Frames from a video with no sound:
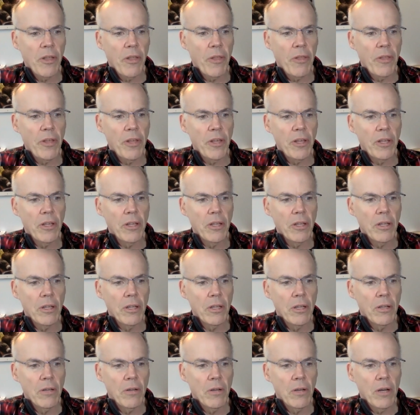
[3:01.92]
the
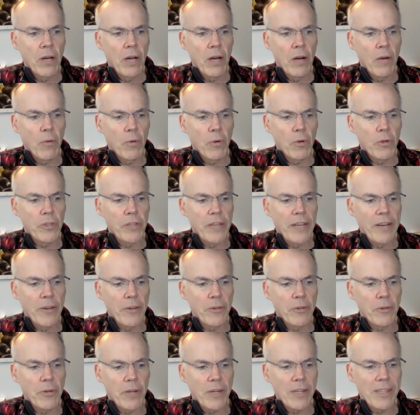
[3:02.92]
World Health
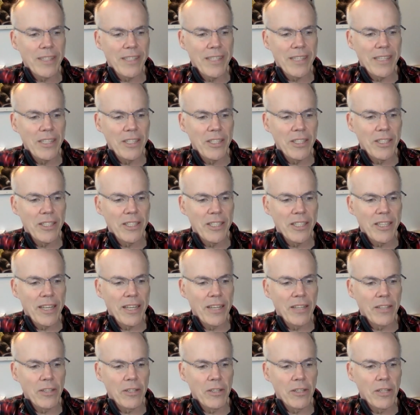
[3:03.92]
Organization
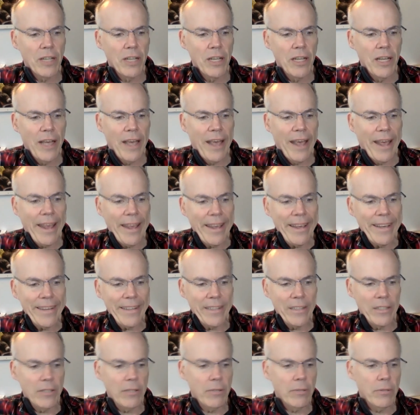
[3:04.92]
standard,
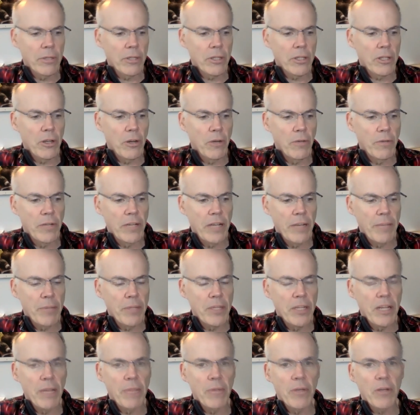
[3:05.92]
and the COVID
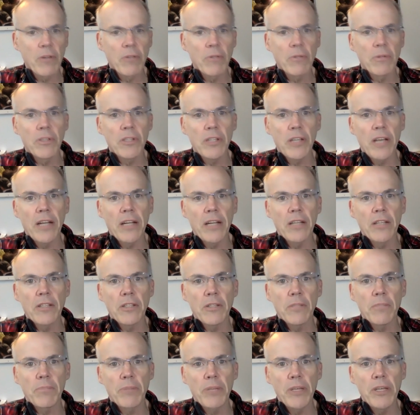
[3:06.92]
epidemic was at
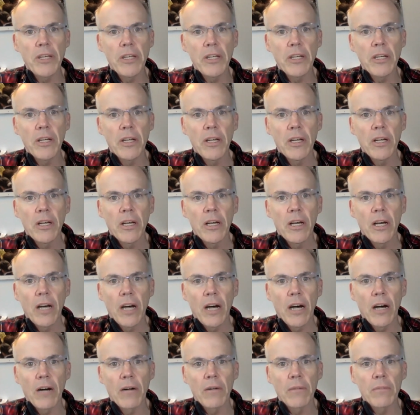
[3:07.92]
its peak.
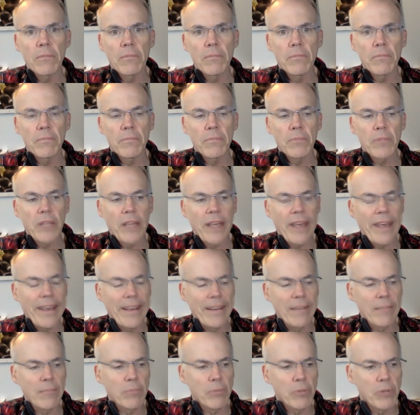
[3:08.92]

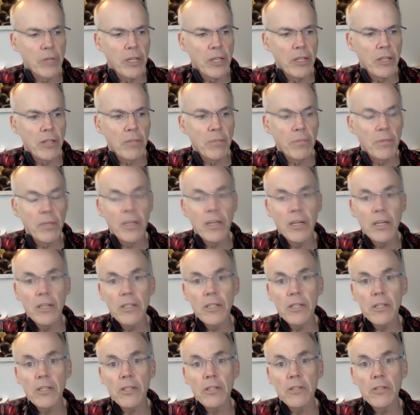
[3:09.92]
Can't breathe because
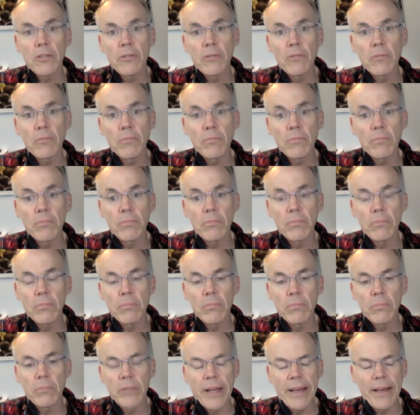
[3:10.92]
it's too
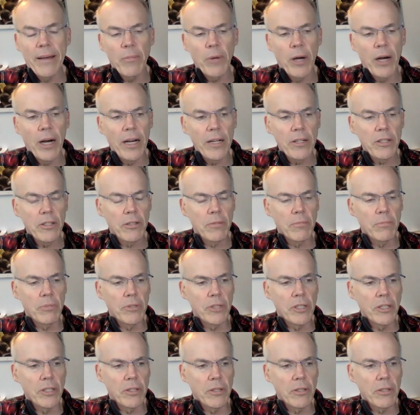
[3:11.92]
damn hot to
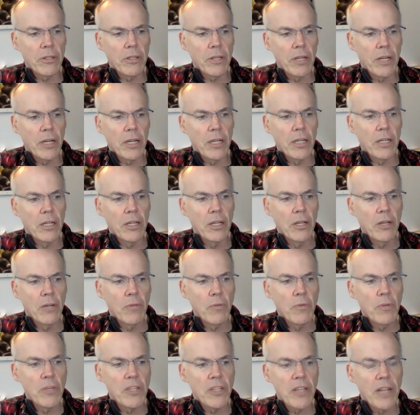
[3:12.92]
breathe.
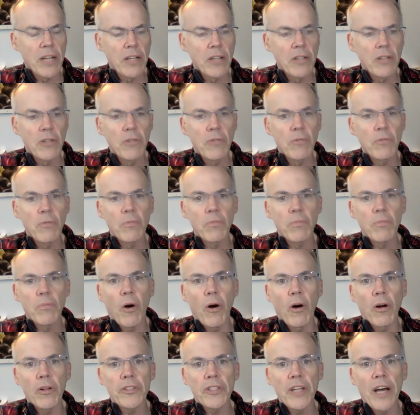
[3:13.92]
We set a new
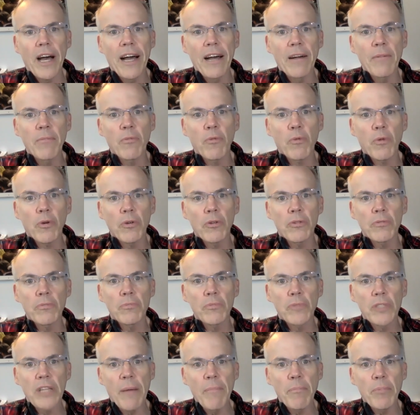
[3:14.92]
all-time world
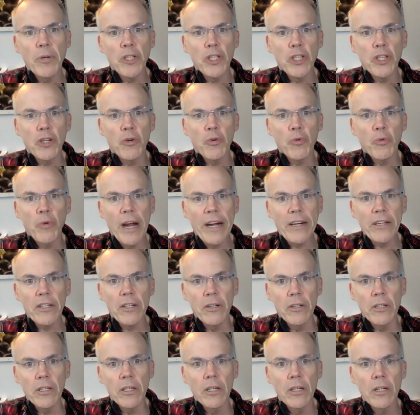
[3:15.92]
temperature
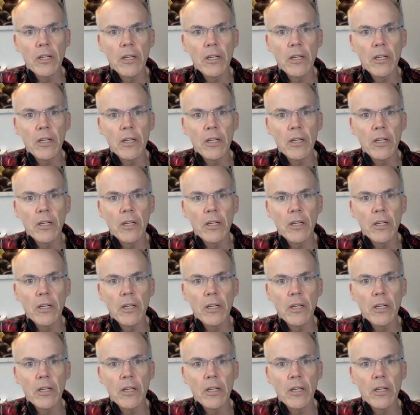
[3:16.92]
record